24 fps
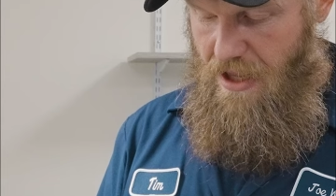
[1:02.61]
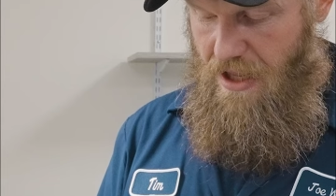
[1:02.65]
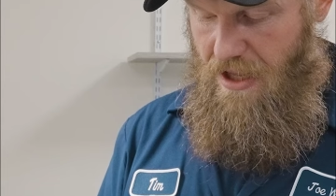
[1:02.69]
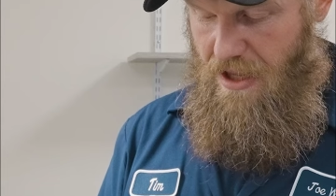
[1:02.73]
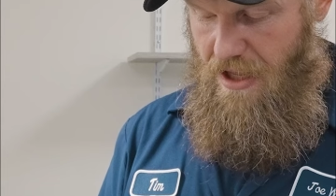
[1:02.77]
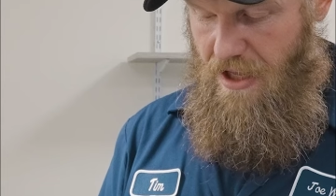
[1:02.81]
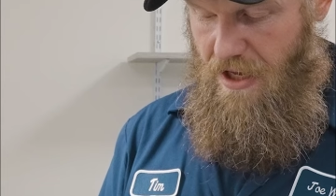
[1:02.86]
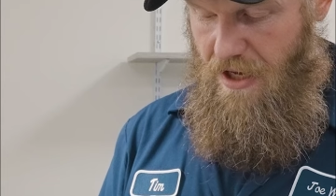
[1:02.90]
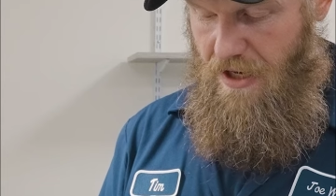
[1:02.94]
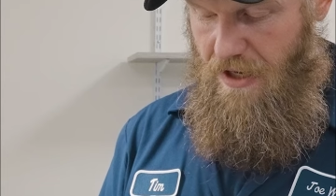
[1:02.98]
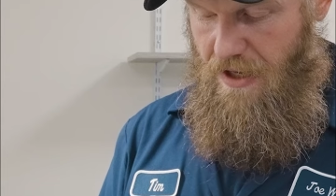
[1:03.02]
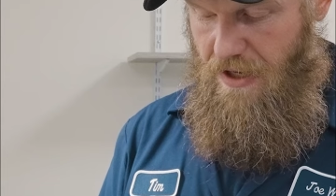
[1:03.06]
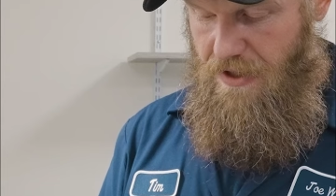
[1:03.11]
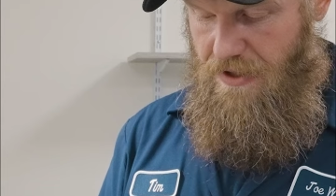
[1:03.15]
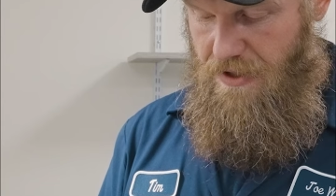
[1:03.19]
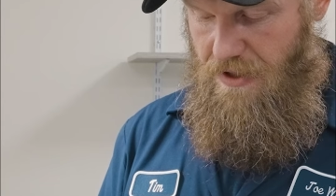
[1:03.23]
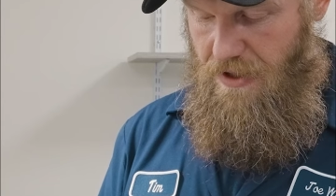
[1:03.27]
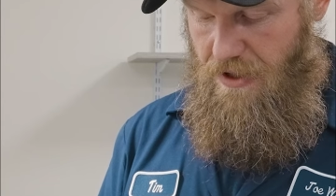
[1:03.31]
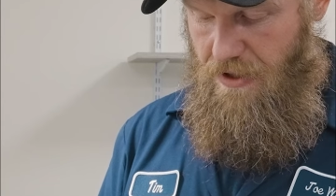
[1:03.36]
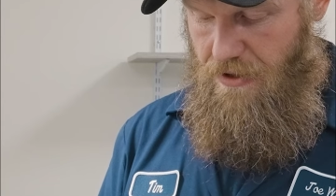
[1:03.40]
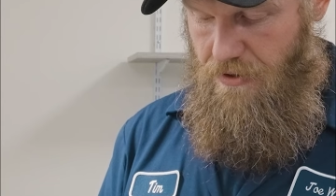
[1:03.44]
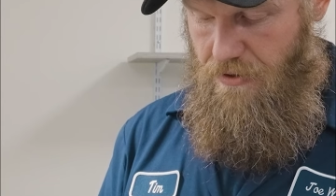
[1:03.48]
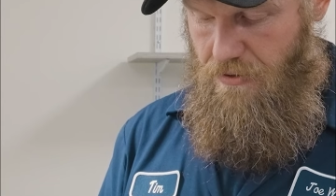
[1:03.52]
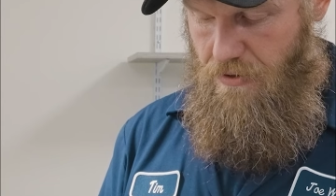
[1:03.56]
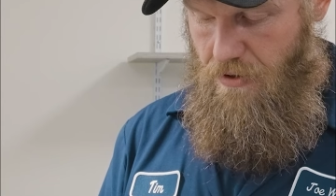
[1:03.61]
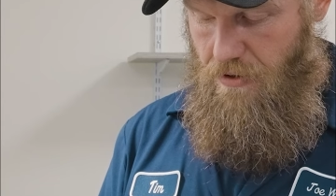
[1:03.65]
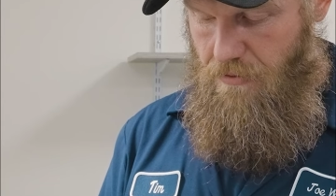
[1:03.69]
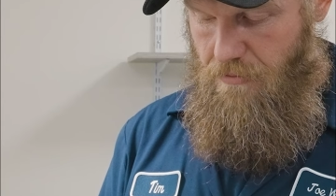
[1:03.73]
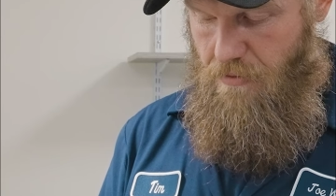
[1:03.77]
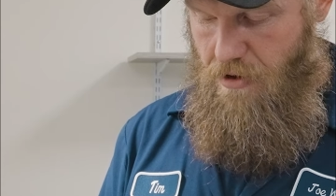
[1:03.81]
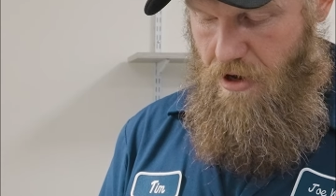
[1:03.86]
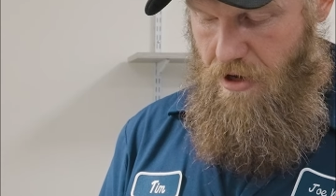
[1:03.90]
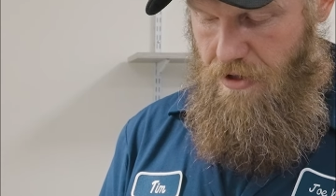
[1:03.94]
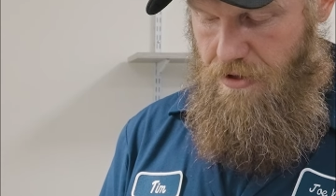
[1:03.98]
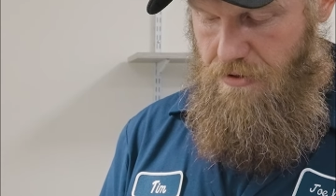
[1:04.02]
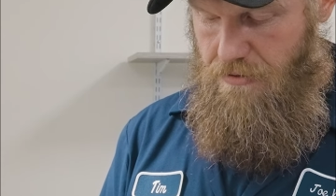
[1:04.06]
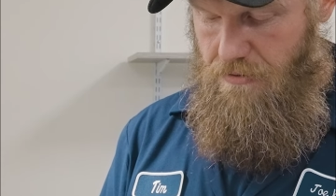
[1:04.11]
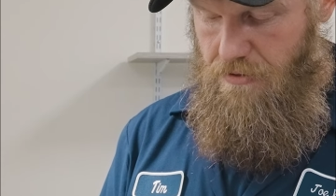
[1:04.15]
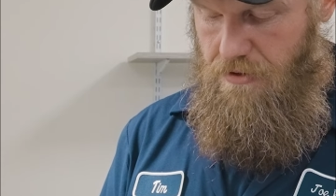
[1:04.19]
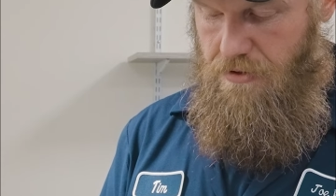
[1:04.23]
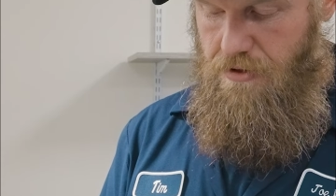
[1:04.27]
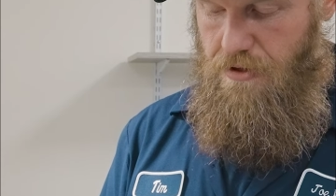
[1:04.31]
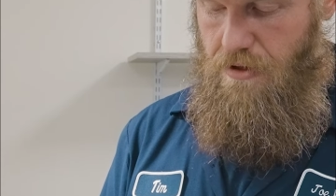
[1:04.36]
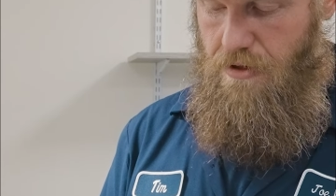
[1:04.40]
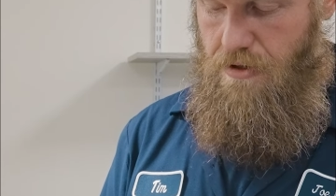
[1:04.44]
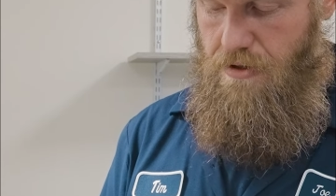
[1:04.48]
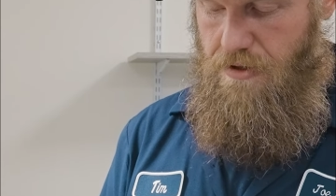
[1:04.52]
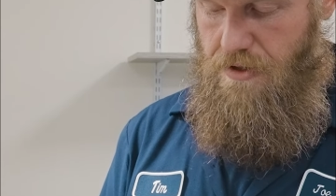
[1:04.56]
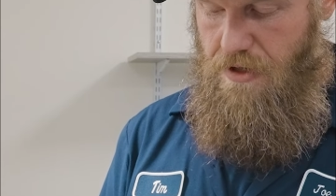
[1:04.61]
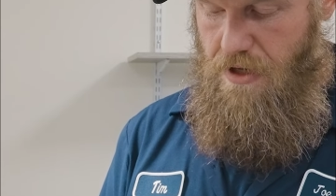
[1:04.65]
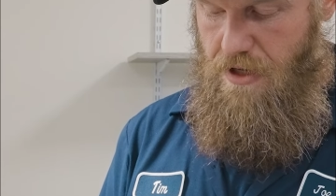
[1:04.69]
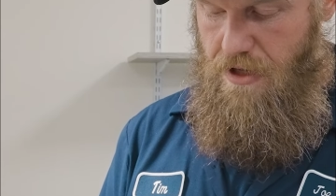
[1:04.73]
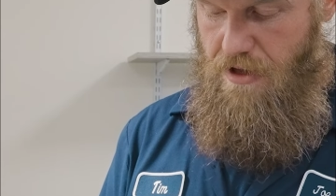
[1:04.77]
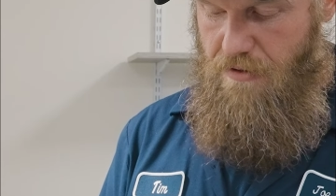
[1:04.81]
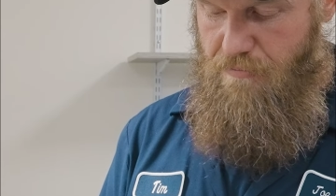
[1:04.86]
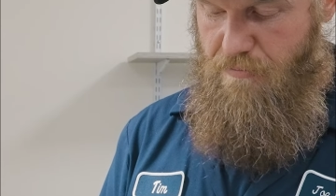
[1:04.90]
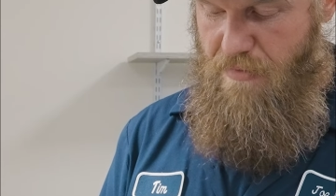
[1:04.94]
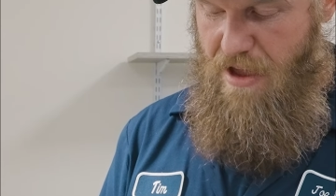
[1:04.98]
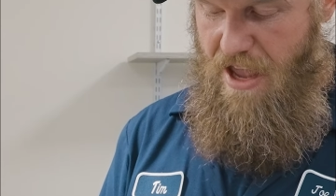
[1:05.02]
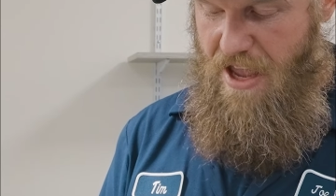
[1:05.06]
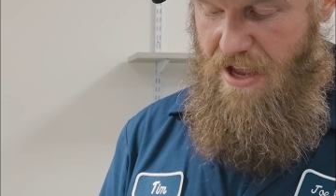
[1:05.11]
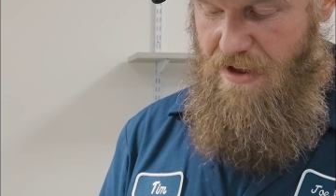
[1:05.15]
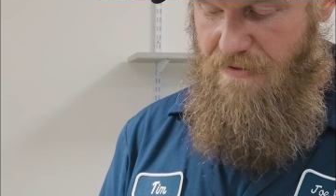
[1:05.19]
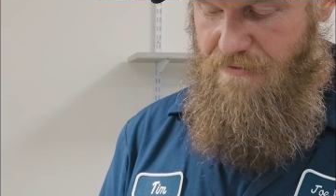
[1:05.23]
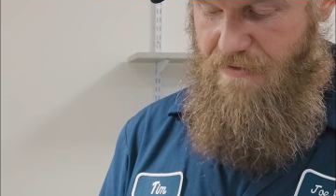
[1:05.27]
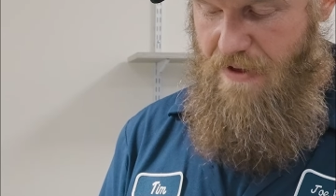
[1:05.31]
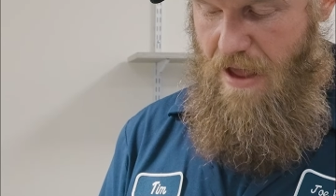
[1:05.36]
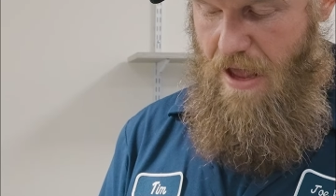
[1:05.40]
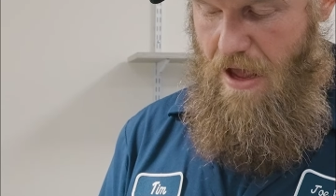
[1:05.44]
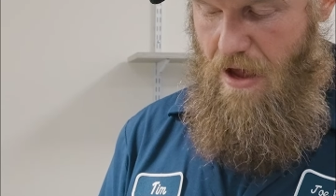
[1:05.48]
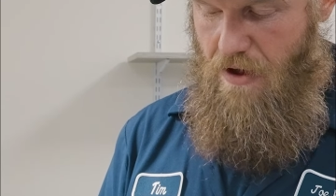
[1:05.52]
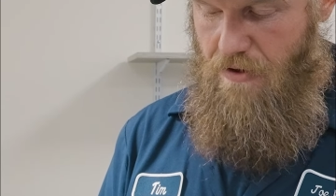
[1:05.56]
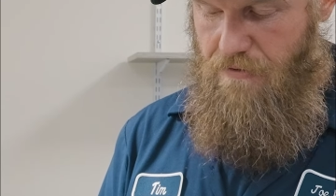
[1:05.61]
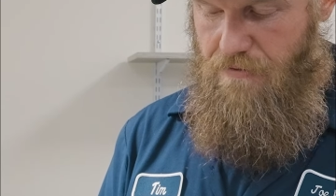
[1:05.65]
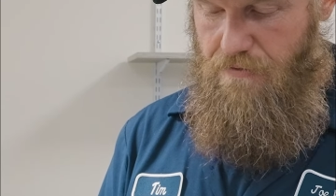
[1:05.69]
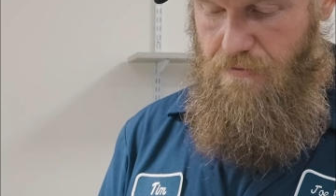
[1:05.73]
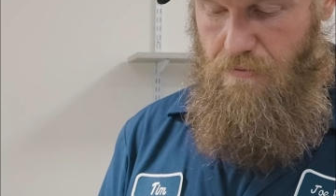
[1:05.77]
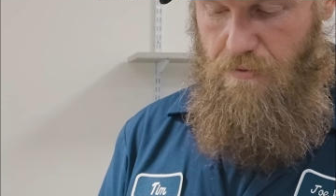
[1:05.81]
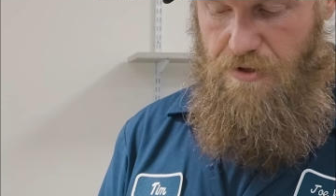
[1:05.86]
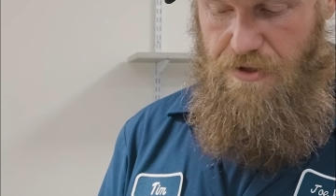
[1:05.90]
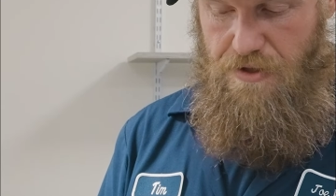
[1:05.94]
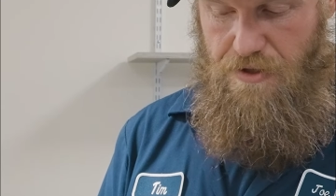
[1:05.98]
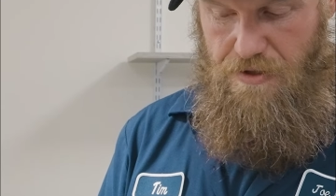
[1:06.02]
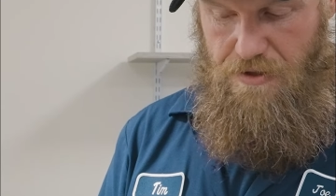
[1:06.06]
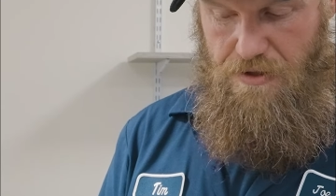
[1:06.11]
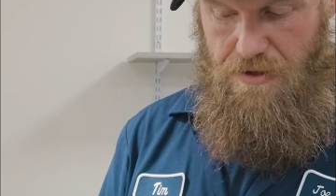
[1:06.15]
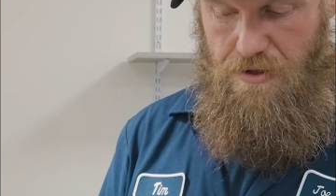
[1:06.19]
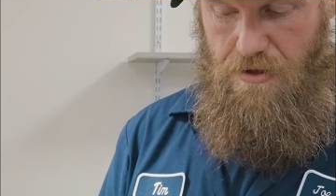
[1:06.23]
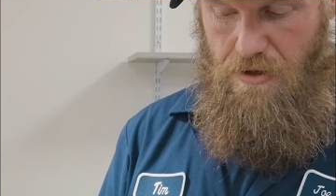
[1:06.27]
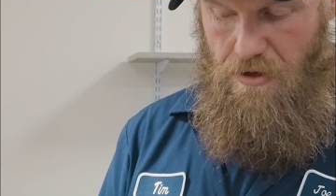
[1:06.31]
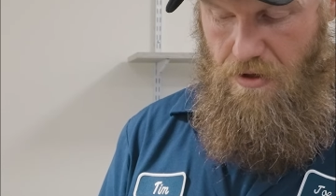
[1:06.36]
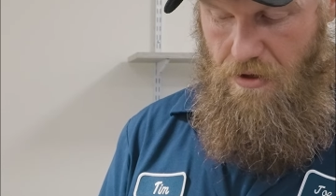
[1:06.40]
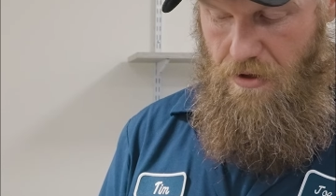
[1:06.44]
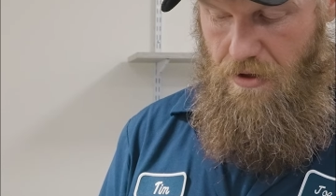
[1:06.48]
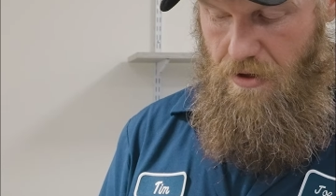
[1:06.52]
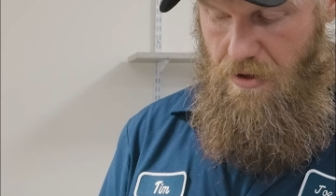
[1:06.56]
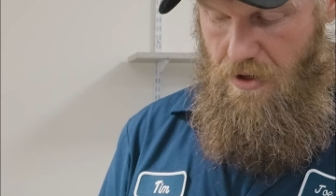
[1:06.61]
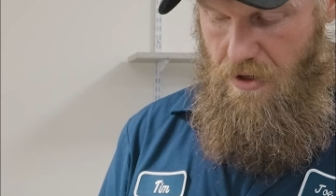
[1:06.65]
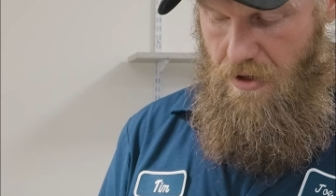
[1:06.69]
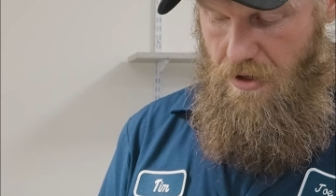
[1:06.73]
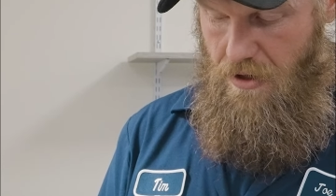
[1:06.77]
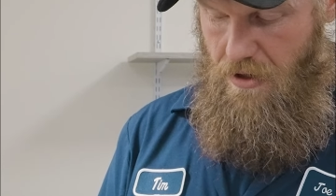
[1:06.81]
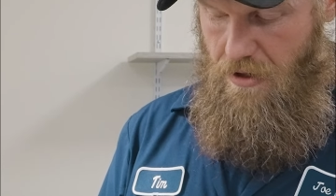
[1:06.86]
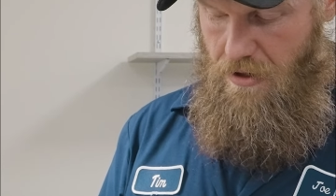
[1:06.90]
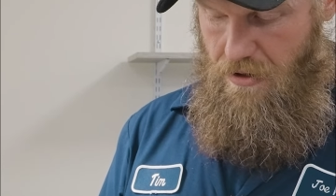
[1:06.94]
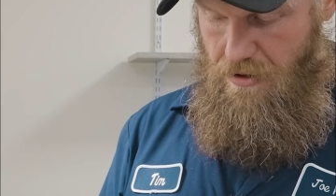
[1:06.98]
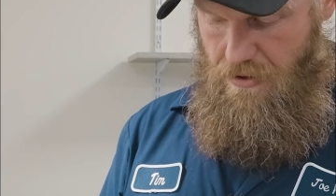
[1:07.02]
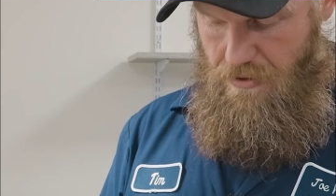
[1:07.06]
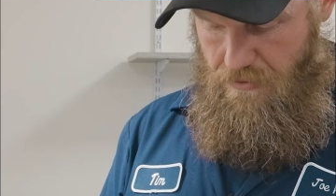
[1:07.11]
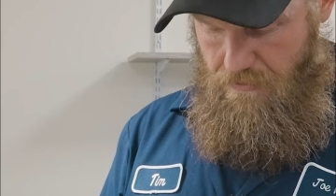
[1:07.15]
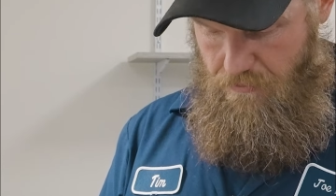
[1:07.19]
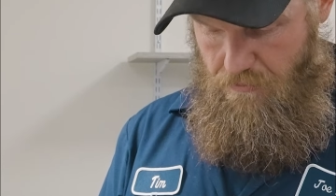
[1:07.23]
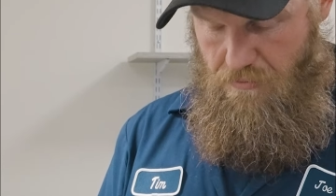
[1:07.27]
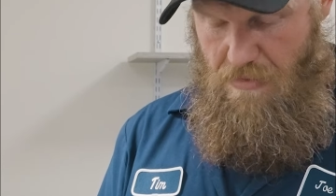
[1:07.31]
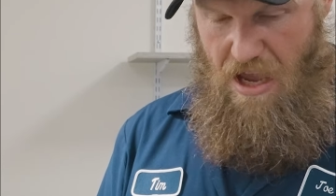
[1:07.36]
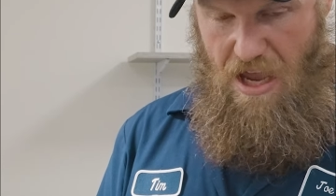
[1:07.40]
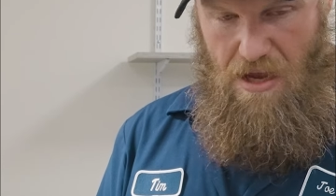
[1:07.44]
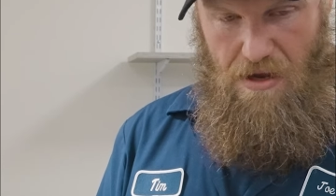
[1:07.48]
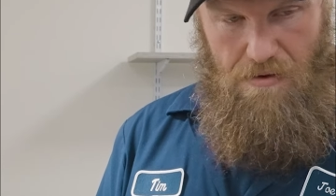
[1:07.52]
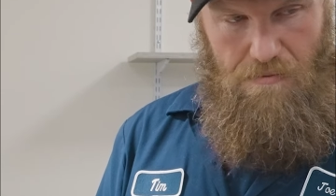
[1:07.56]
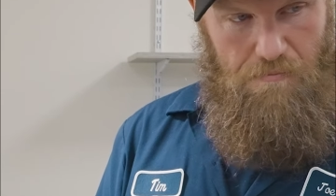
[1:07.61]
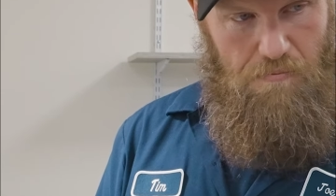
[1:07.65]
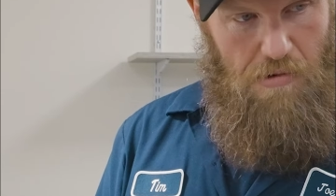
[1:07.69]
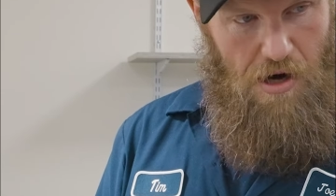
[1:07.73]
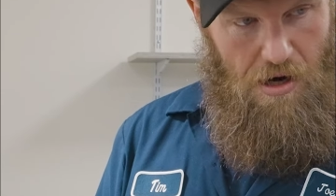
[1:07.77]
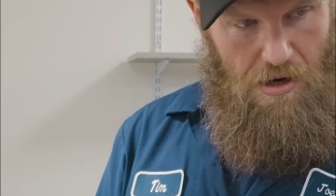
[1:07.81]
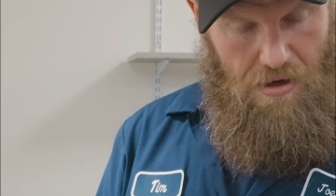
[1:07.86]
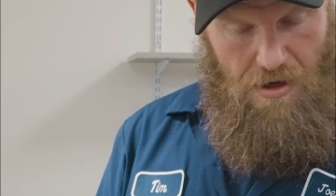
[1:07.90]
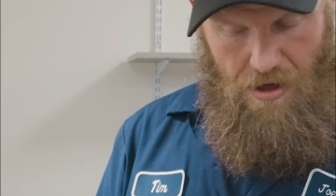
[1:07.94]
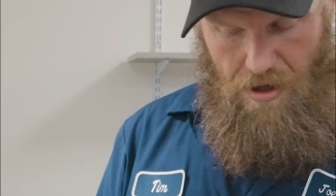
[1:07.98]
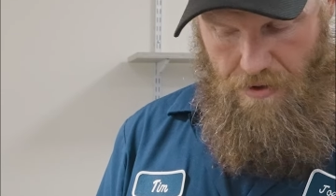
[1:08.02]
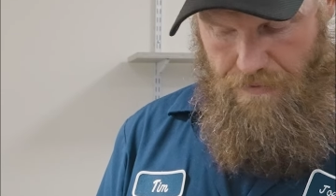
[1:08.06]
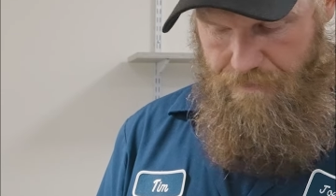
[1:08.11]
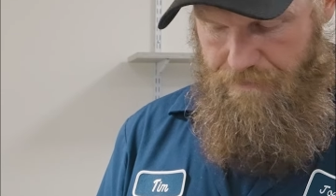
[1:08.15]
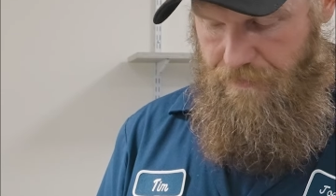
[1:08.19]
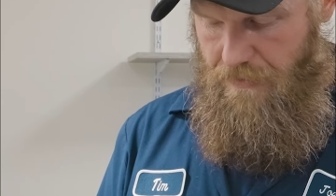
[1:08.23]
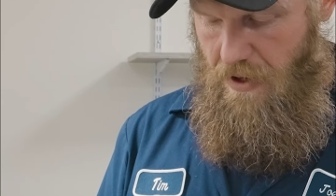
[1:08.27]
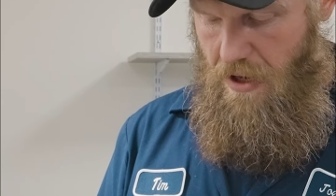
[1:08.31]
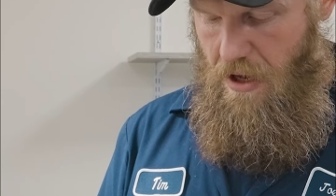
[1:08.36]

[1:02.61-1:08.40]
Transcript: then the ignition control module turns on the main valve, which is your main burner.